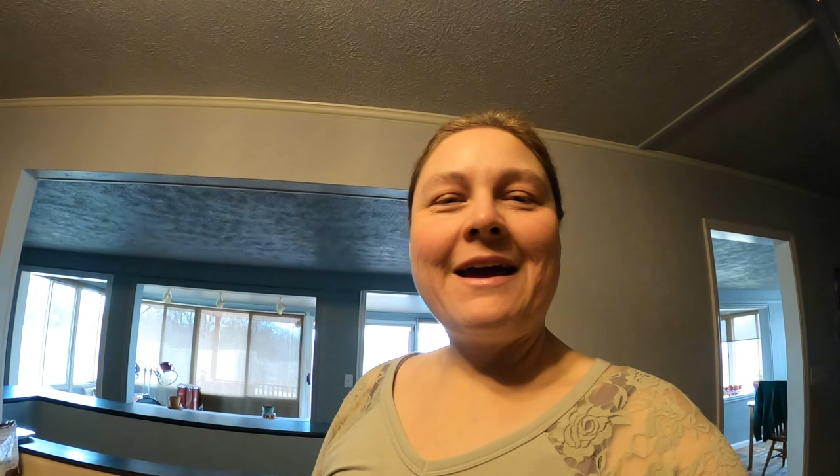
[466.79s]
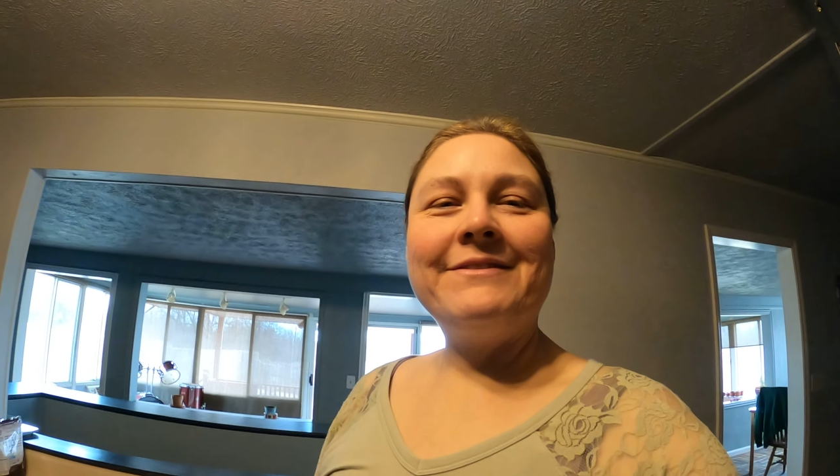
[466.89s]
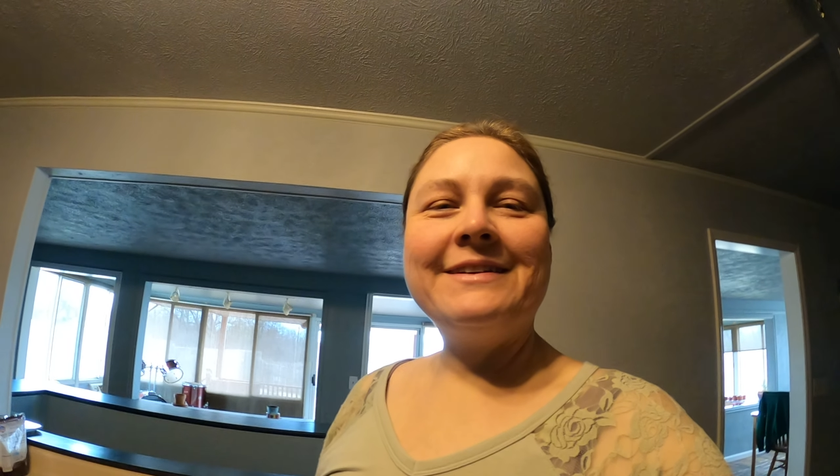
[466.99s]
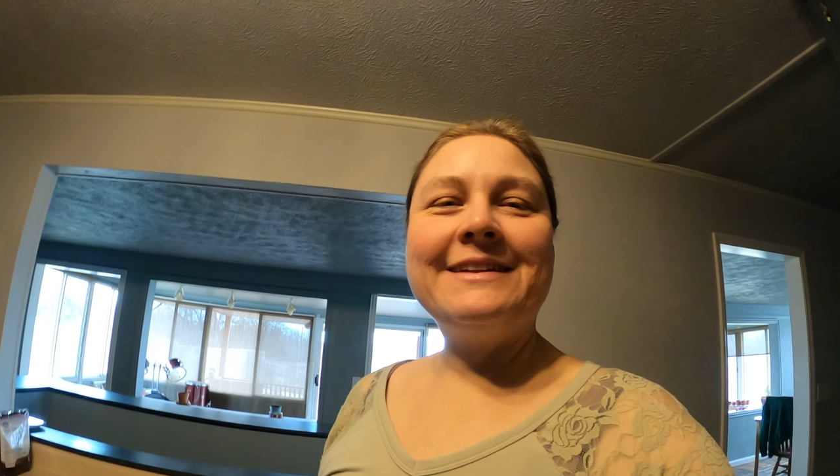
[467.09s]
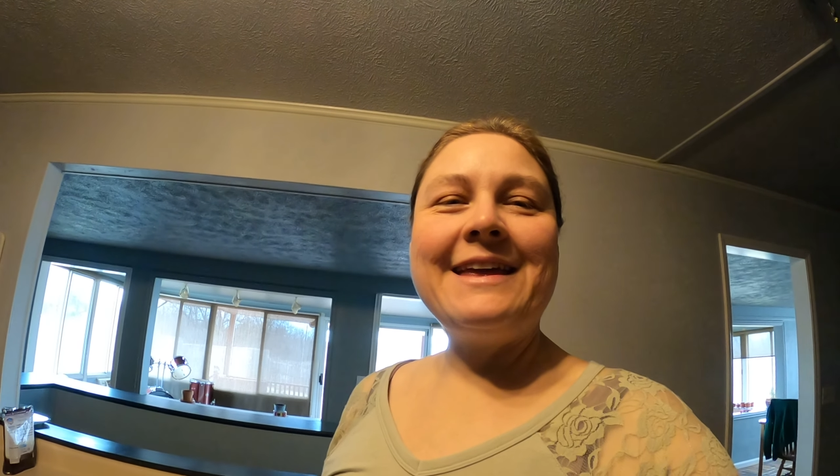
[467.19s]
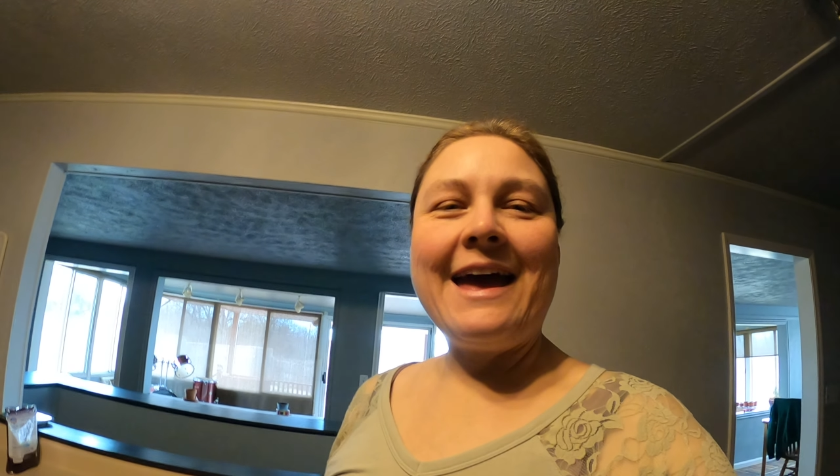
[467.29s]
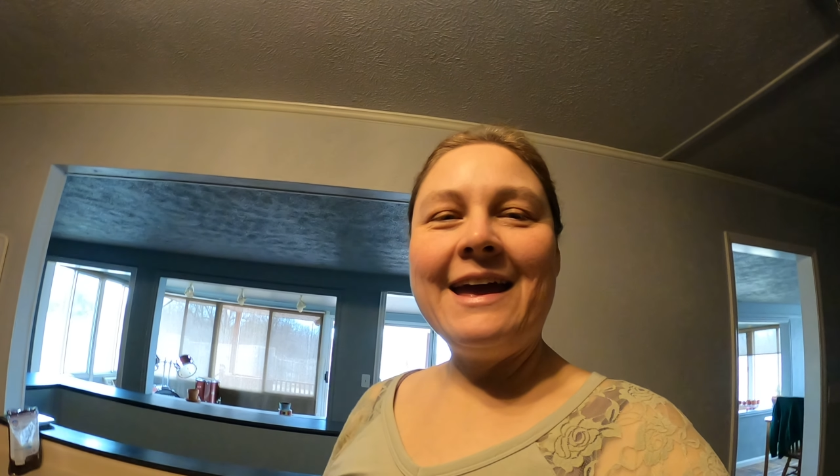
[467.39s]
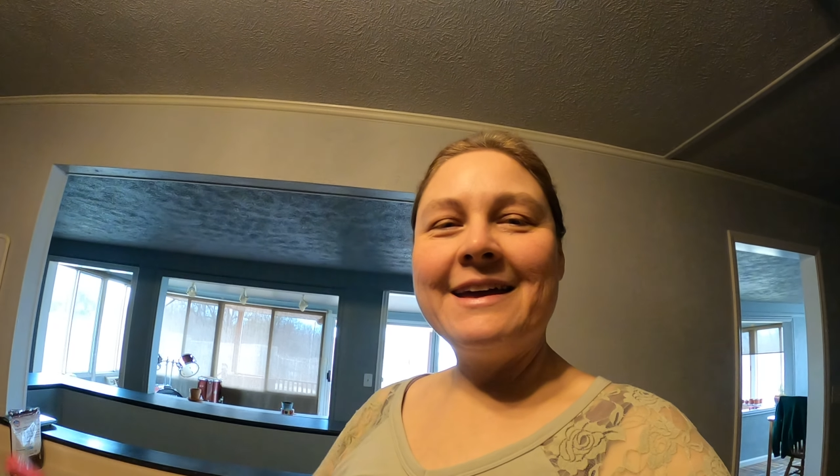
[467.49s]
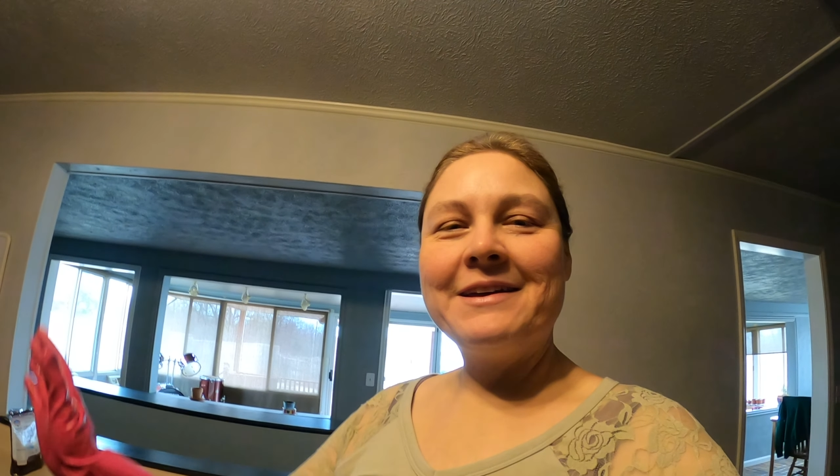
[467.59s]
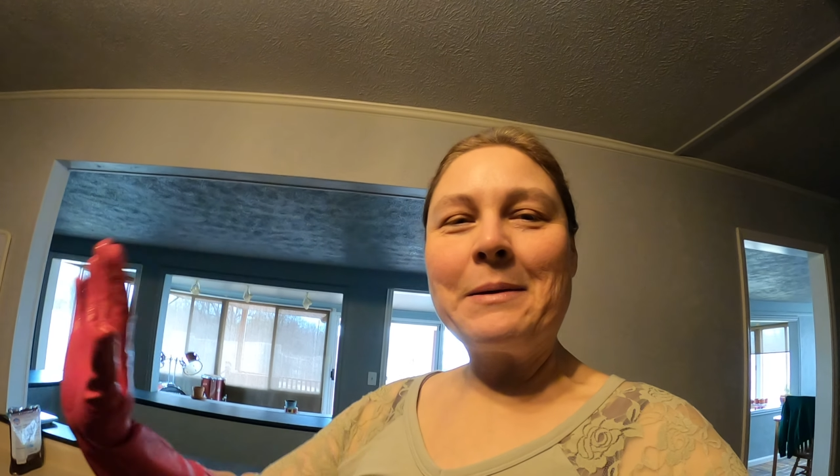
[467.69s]
Have a good
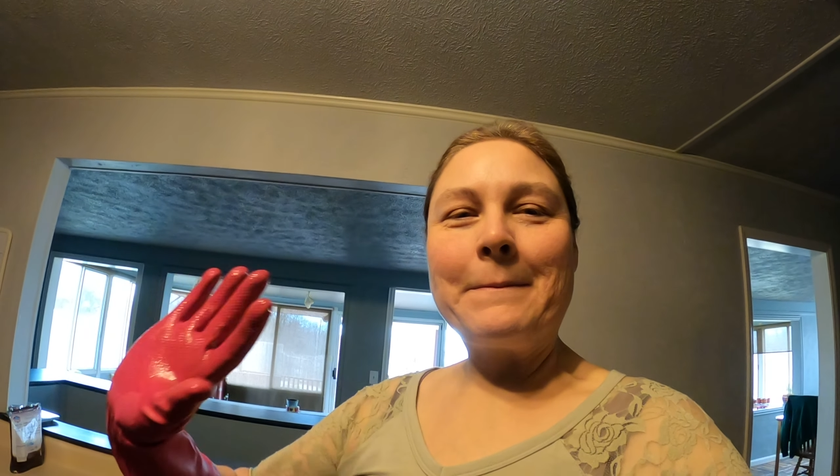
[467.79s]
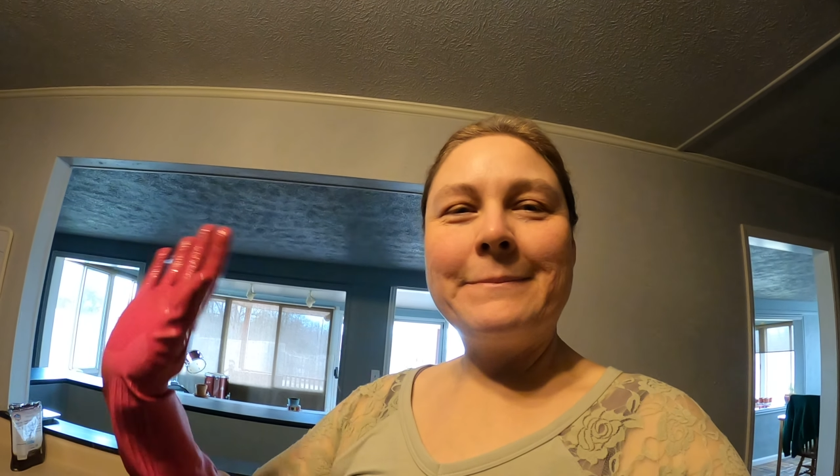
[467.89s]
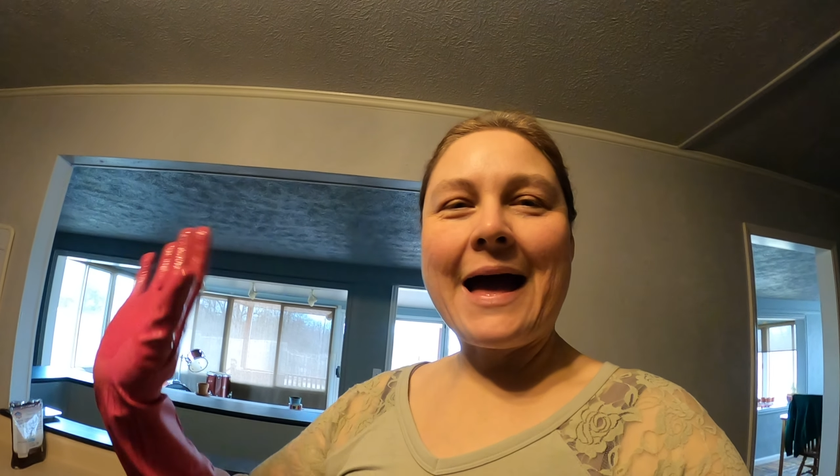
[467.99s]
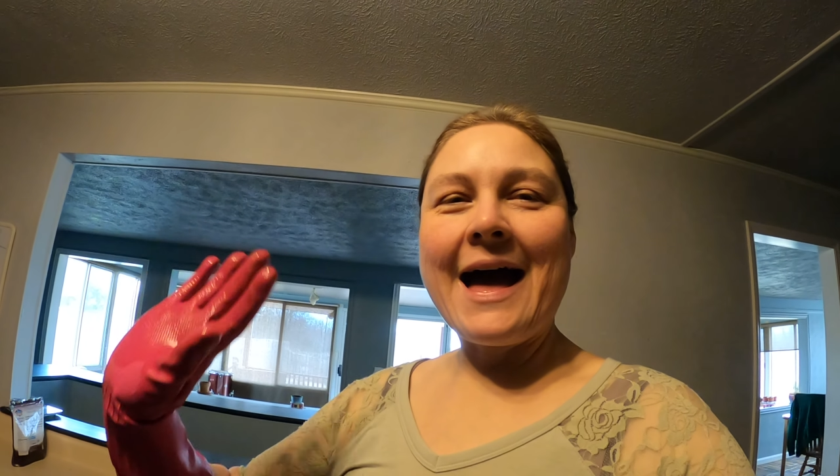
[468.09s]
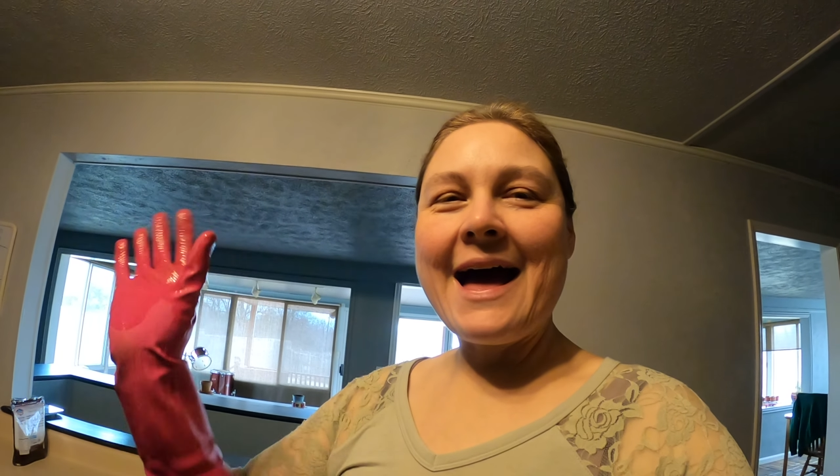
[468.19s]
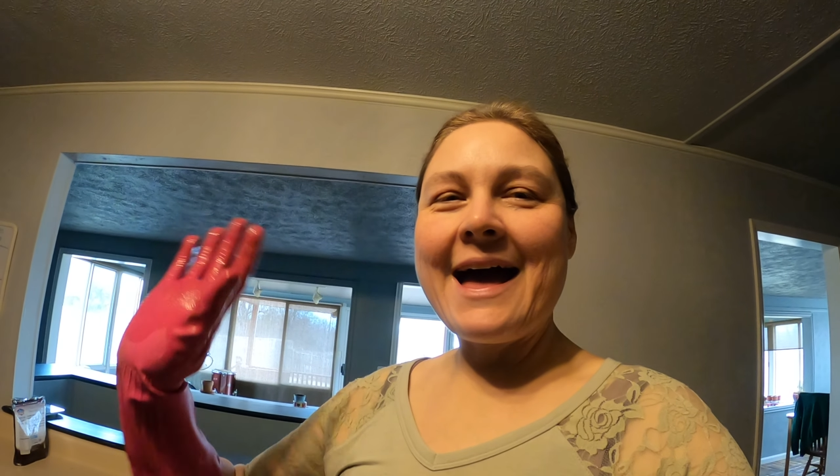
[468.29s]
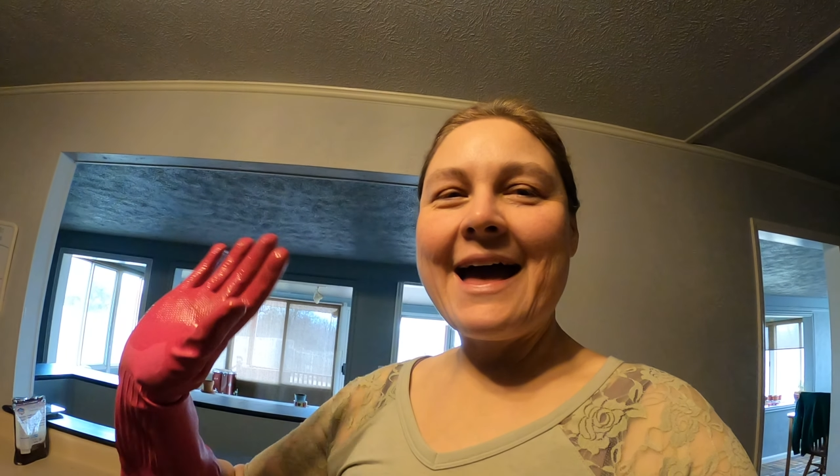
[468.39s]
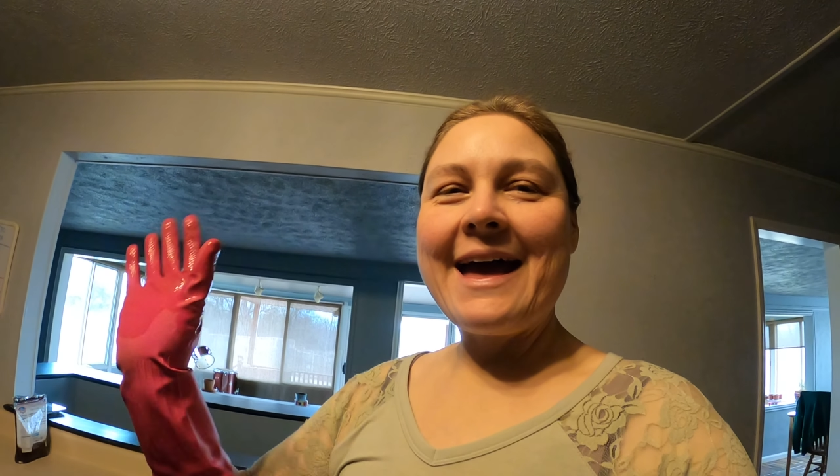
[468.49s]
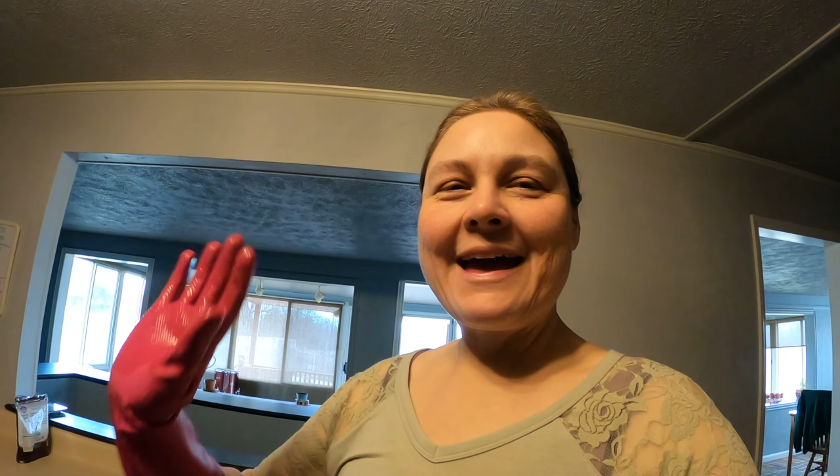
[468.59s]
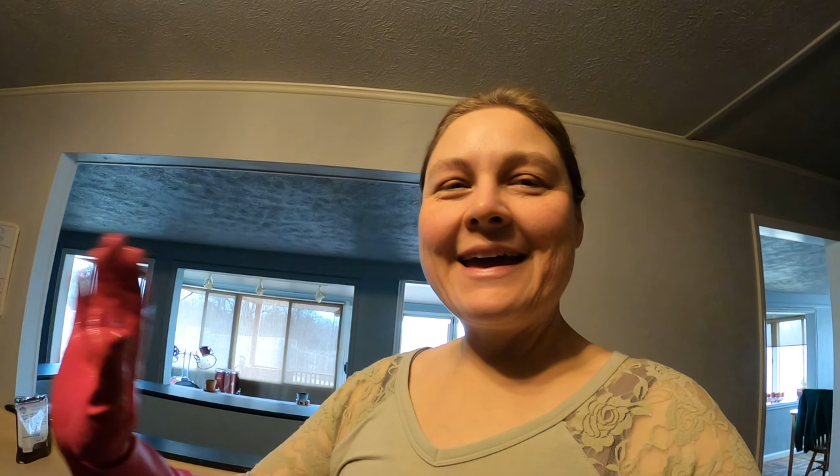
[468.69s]
day.
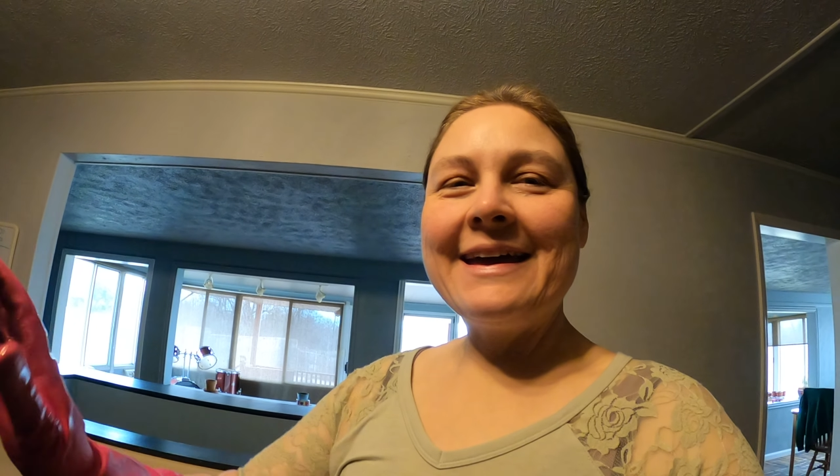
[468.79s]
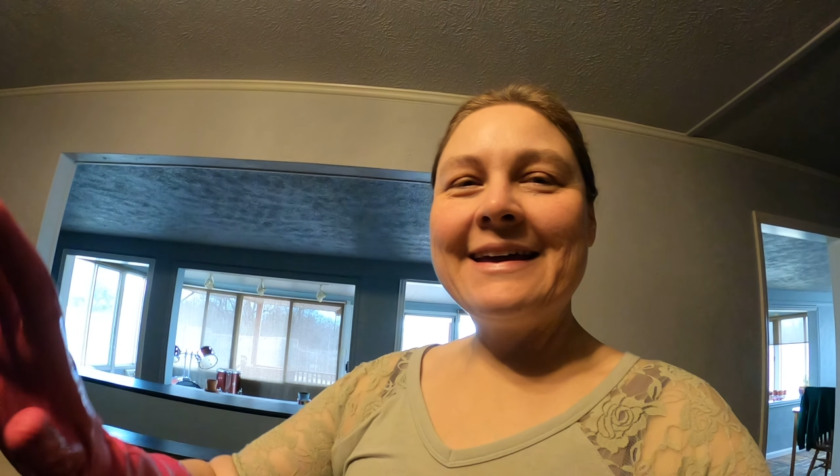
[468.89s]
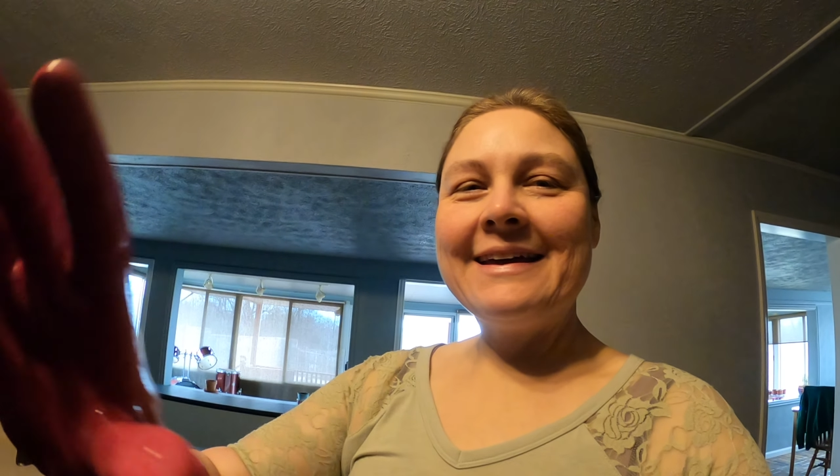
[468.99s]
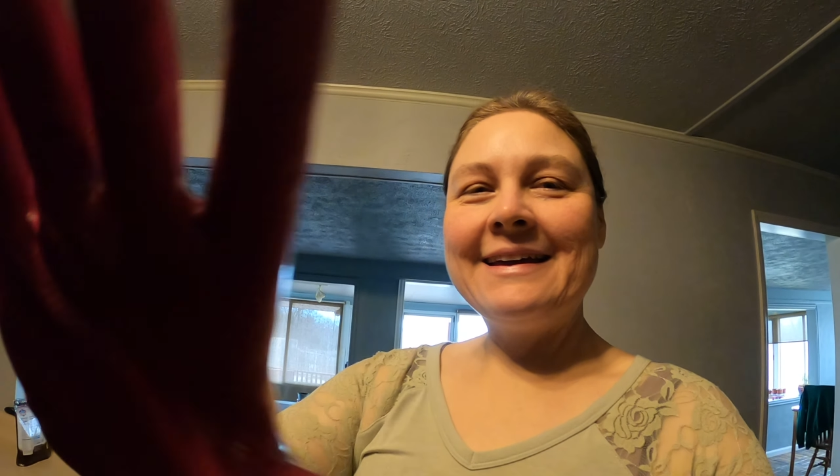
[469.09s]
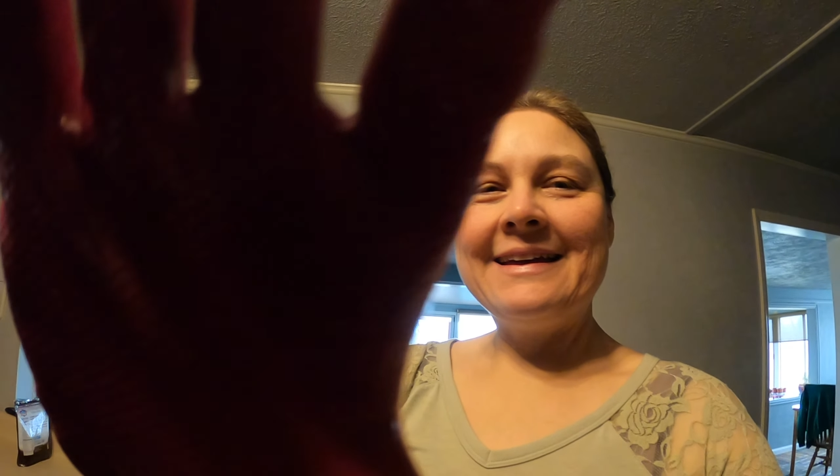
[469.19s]
Bye.